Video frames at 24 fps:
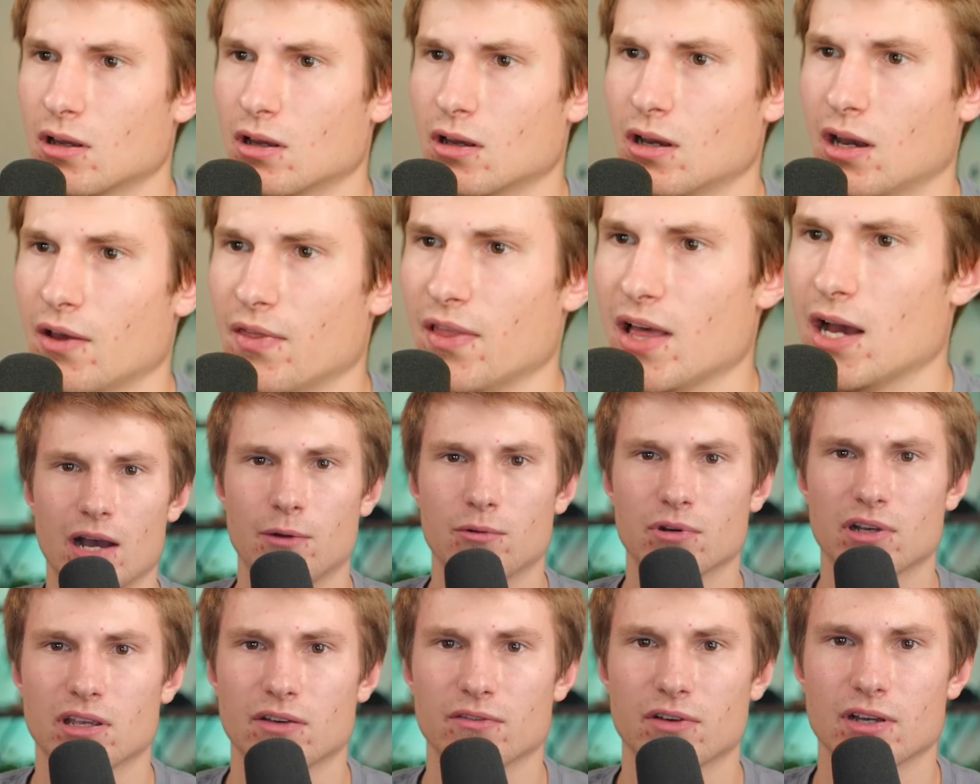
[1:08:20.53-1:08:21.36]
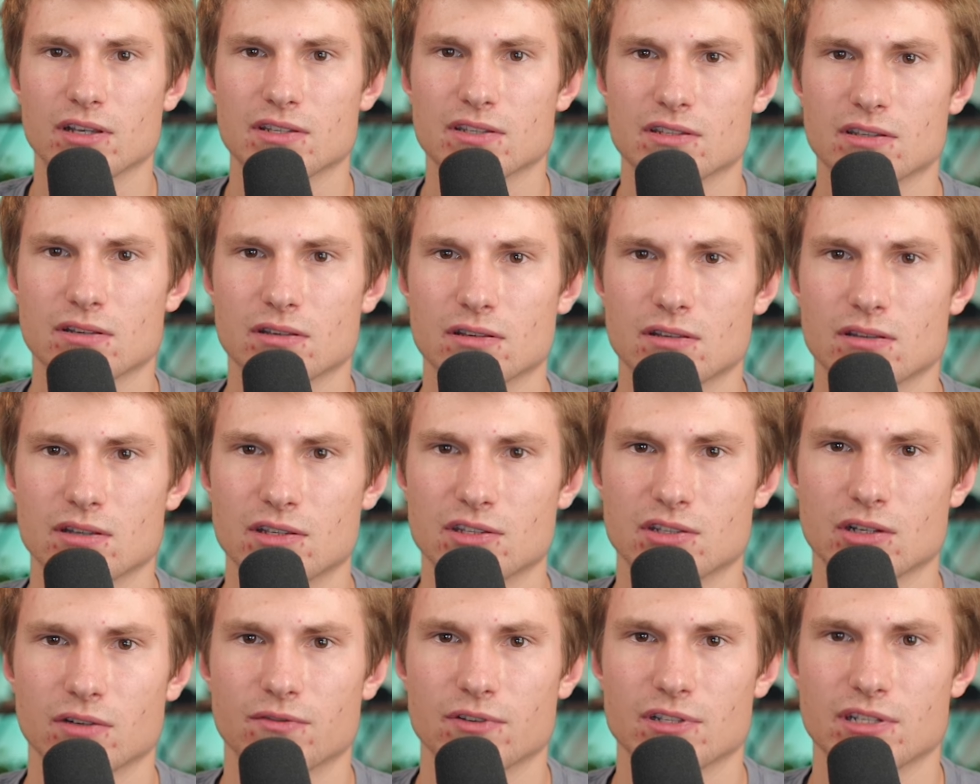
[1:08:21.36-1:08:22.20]
And that will give us the
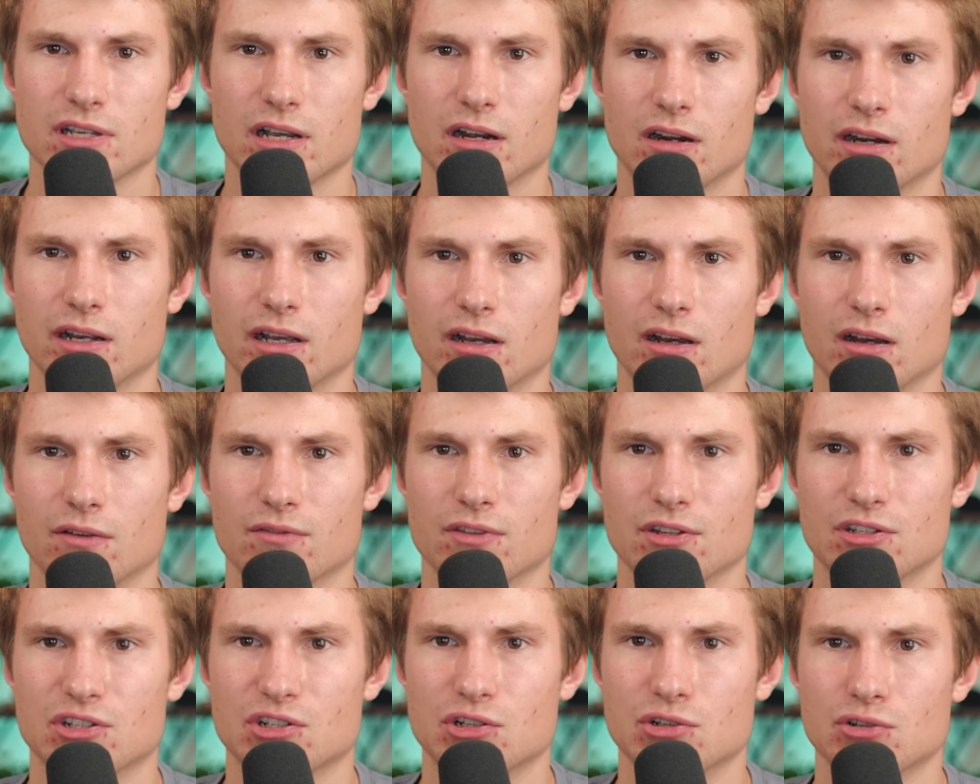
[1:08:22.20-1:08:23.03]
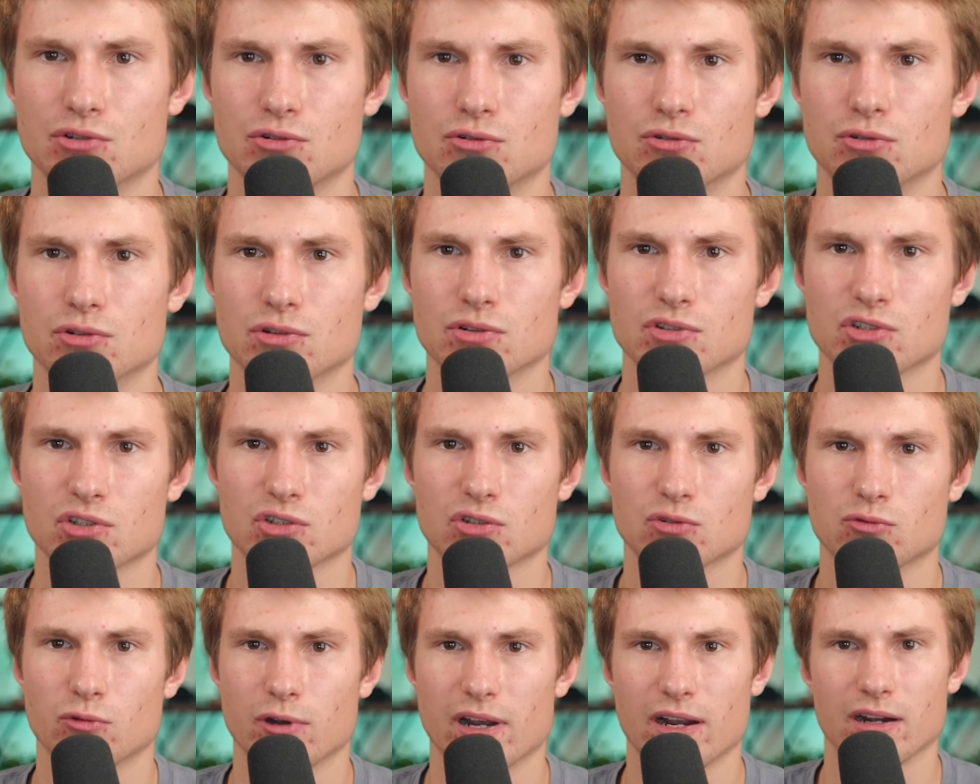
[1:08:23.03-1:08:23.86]
surface area of the 2
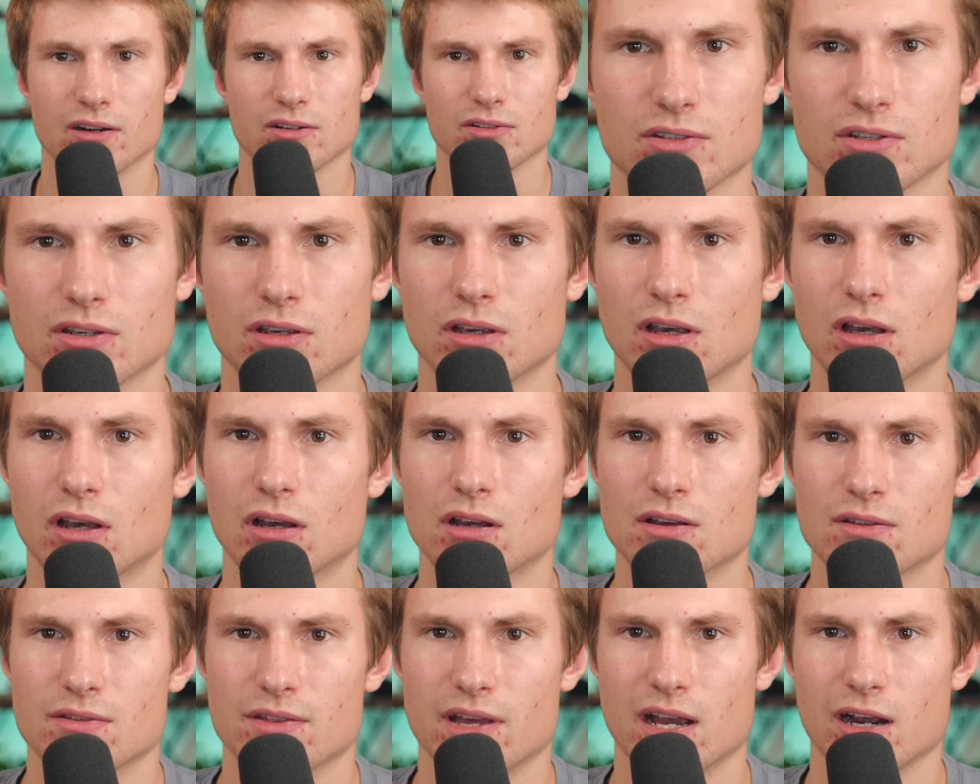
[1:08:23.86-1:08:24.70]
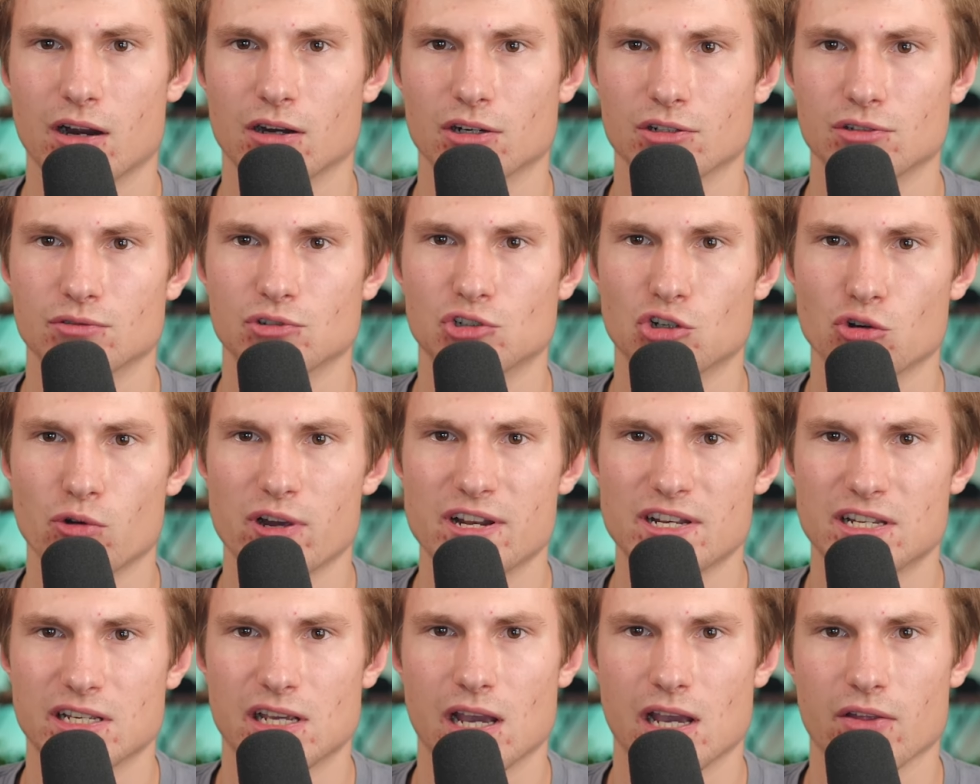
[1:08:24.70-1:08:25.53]
squares that are joined
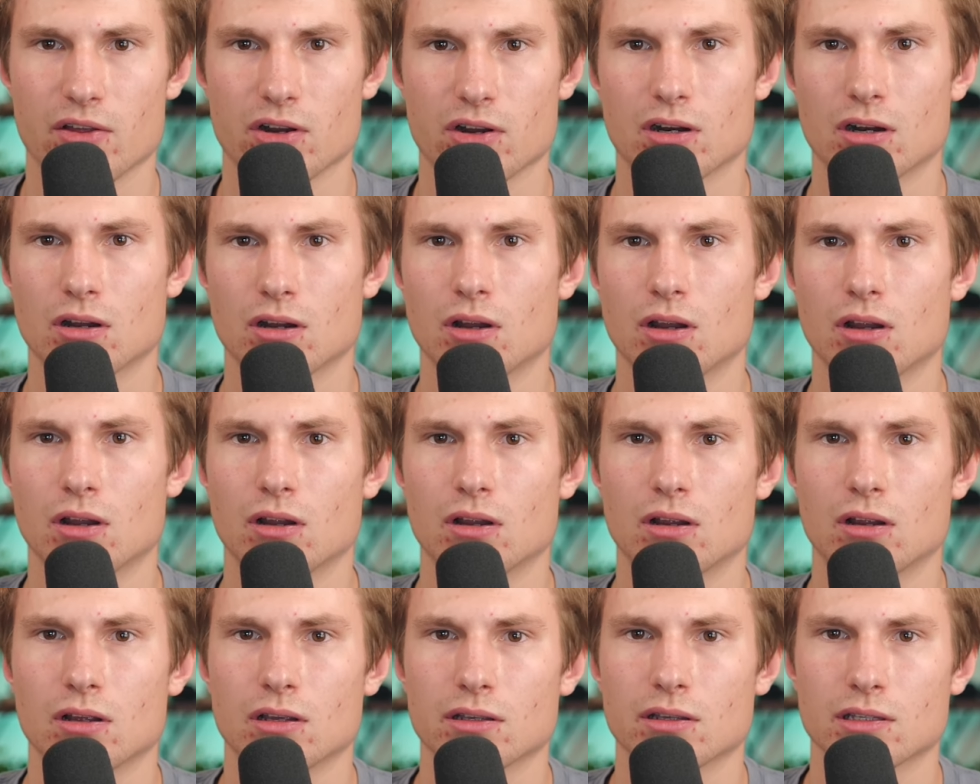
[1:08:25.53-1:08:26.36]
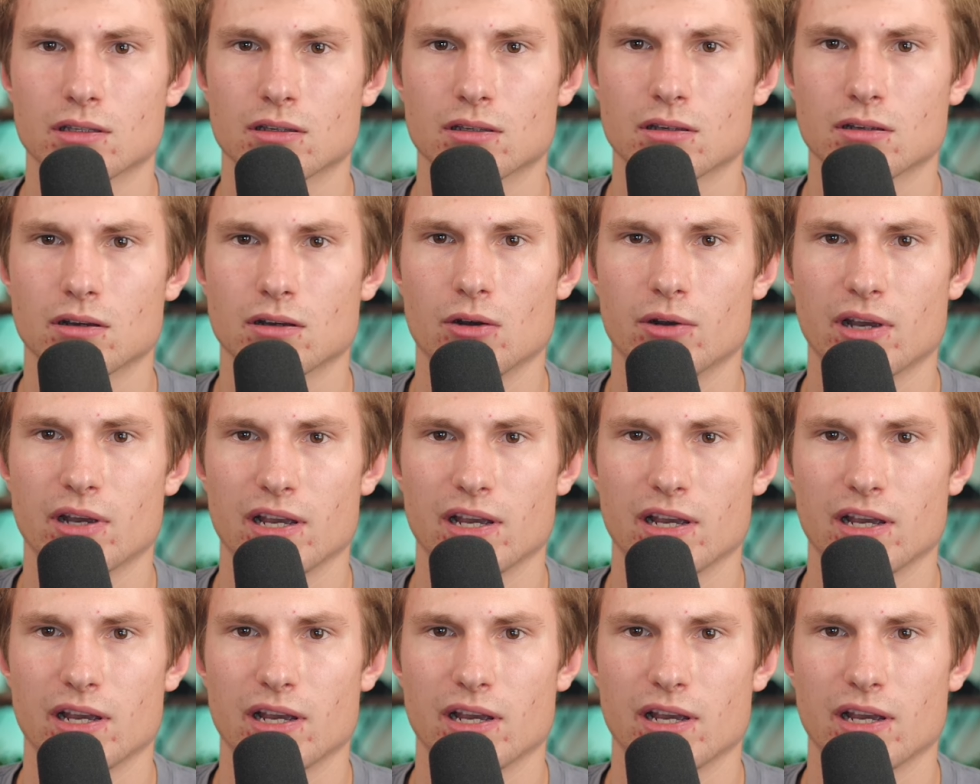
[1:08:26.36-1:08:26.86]
together. Okay, so